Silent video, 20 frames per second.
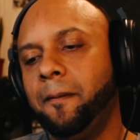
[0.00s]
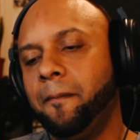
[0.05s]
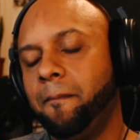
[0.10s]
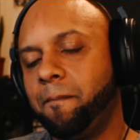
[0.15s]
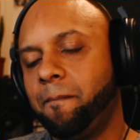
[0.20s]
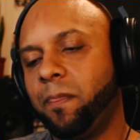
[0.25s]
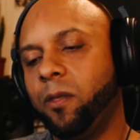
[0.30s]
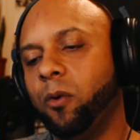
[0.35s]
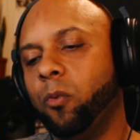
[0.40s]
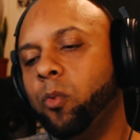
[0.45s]

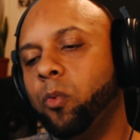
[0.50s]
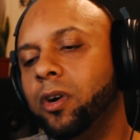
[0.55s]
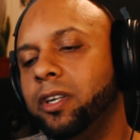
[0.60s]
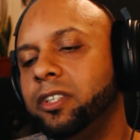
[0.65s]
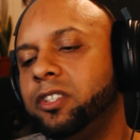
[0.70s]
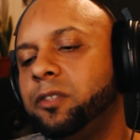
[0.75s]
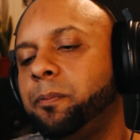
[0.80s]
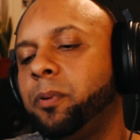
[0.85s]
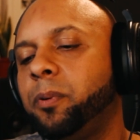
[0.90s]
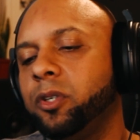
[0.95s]
The
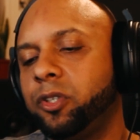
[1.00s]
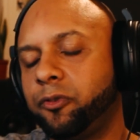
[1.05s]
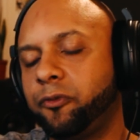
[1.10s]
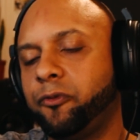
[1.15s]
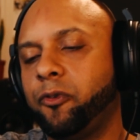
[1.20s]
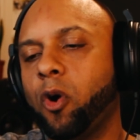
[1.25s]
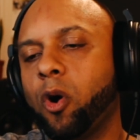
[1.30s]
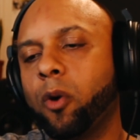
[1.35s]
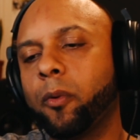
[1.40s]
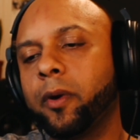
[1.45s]
woods push
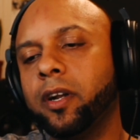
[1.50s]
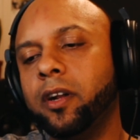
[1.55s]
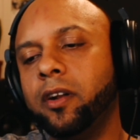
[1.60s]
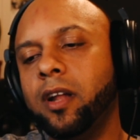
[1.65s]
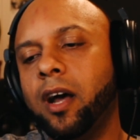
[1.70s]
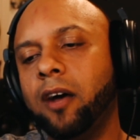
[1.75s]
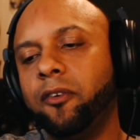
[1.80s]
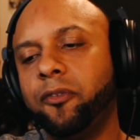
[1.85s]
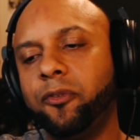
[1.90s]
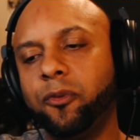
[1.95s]
forward
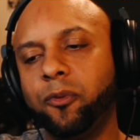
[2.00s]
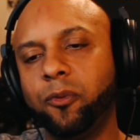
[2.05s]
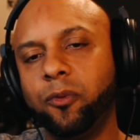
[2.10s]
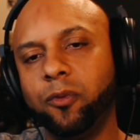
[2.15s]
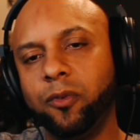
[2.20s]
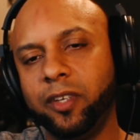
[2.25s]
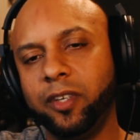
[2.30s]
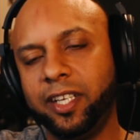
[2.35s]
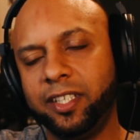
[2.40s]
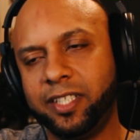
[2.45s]
enough
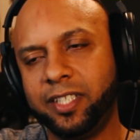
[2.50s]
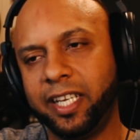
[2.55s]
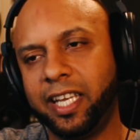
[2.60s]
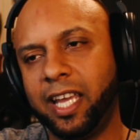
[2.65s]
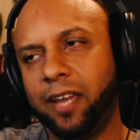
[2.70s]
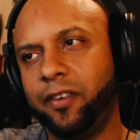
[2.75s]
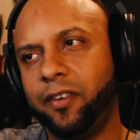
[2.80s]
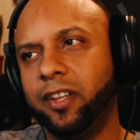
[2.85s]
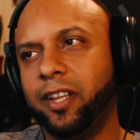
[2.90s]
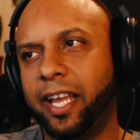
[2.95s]
to
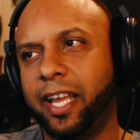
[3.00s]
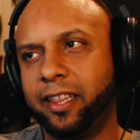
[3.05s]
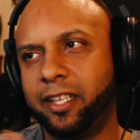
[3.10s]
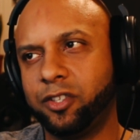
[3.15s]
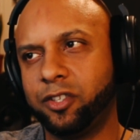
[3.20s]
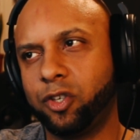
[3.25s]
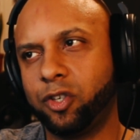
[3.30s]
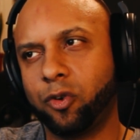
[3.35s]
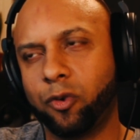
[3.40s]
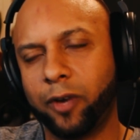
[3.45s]
give it like
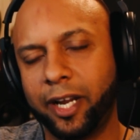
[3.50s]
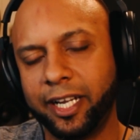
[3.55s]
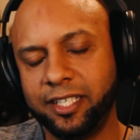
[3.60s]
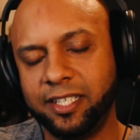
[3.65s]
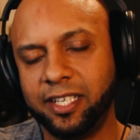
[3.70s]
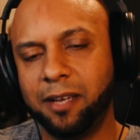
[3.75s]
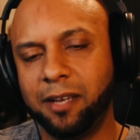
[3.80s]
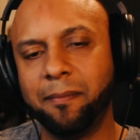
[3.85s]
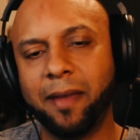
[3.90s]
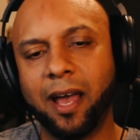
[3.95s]
this
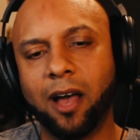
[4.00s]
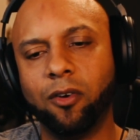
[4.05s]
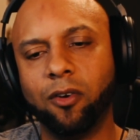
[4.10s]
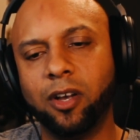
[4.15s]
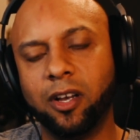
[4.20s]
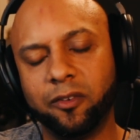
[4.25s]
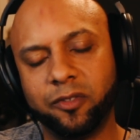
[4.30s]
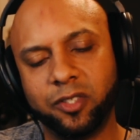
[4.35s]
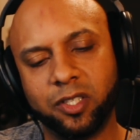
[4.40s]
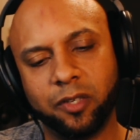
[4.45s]
crazy amount
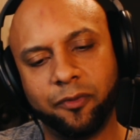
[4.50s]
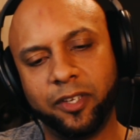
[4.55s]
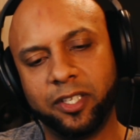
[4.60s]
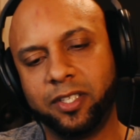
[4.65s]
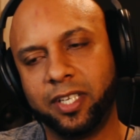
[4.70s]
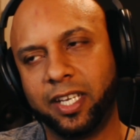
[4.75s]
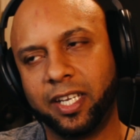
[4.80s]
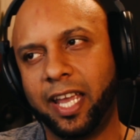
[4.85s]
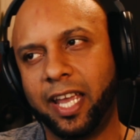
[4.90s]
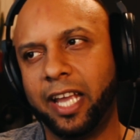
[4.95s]
of
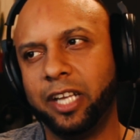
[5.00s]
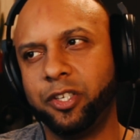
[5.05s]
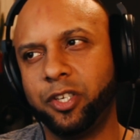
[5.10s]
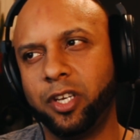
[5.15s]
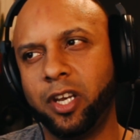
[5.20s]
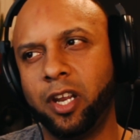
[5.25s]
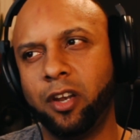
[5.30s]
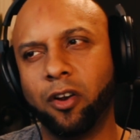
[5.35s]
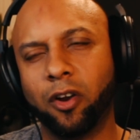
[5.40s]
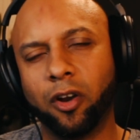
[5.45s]
sophistication
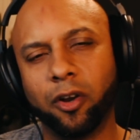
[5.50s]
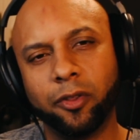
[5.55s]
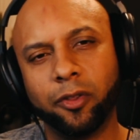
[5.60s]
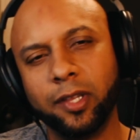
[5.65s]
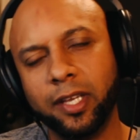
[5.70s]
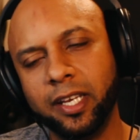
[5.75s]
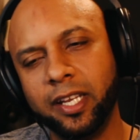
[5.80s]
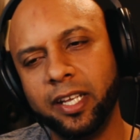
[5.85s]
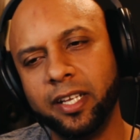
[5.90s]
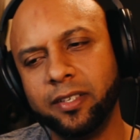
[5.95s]
and
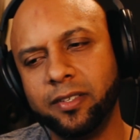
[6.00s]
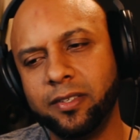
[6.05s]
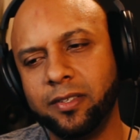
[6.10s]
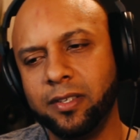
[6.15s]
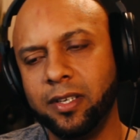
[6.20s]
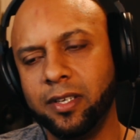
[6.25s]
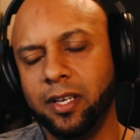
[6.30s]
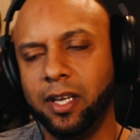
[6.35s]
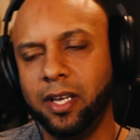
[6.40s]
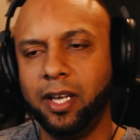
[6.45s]
earthiness
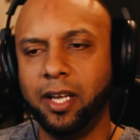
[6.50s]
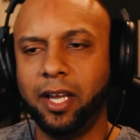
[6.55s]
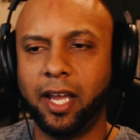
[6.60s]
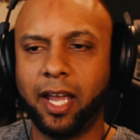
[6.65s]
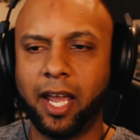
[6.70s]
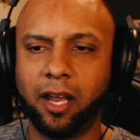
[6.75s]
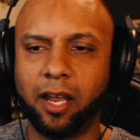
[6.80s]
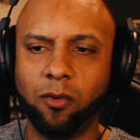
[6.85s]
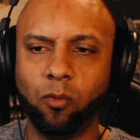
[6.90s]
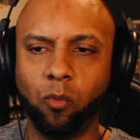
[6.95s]

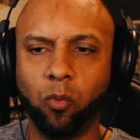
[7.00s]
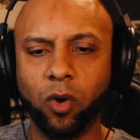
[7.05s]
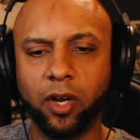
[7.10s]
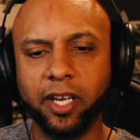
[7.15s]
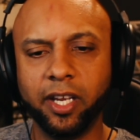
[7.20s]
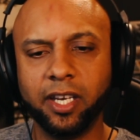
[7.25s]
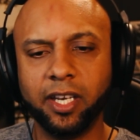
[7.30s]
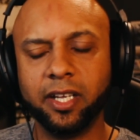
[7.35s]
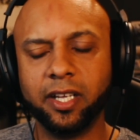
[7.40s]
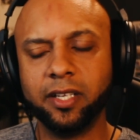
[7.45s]
and
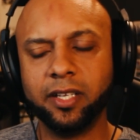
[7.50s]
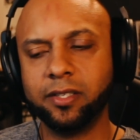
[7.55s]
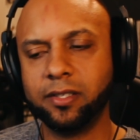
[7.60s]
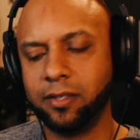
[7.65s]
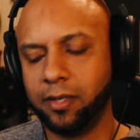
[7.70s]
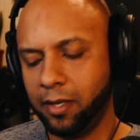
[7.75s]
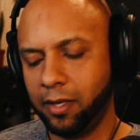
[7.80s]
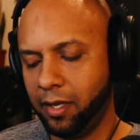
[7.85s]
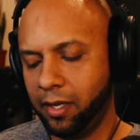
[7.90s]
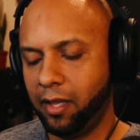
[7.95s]
woodiness
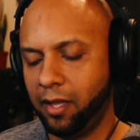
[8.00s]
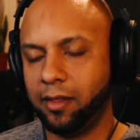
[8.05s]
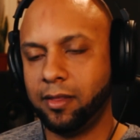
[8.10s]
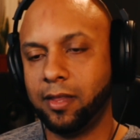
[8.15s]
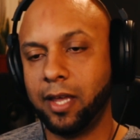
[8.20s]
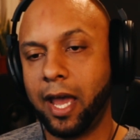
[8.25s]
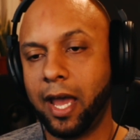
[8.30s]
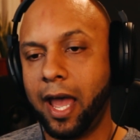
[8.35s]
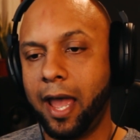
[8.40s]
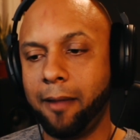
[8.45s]

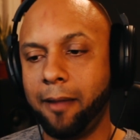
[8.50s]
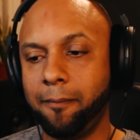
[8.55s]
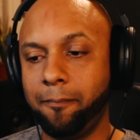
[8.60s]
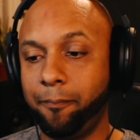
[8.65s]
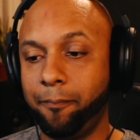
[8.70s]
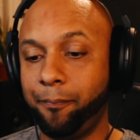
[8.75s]
that